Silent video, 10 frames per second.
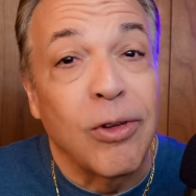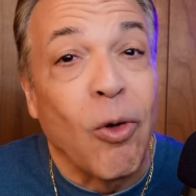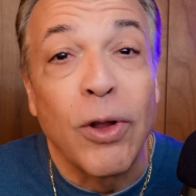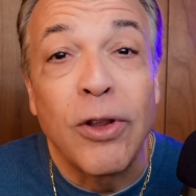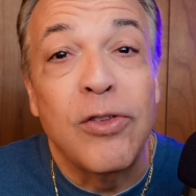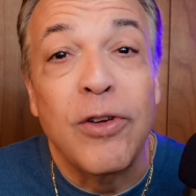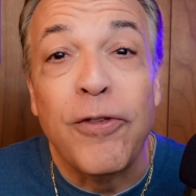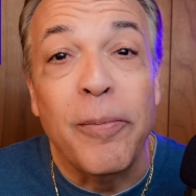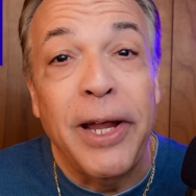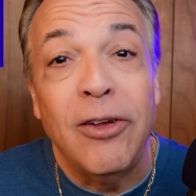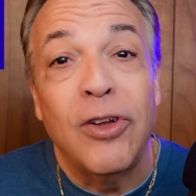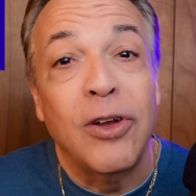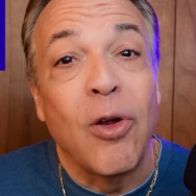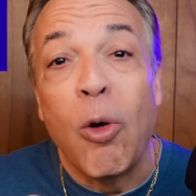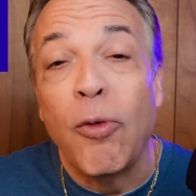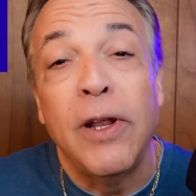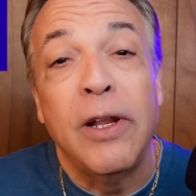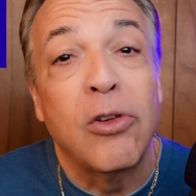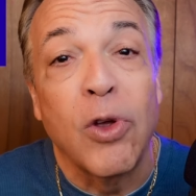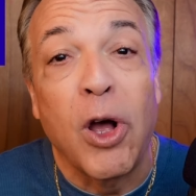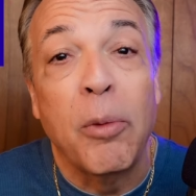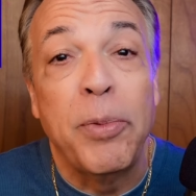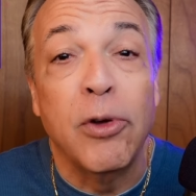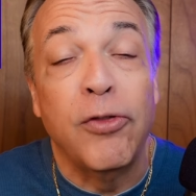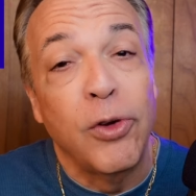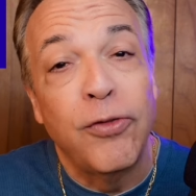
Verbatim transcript: all this information. Hopefully, this will help you if you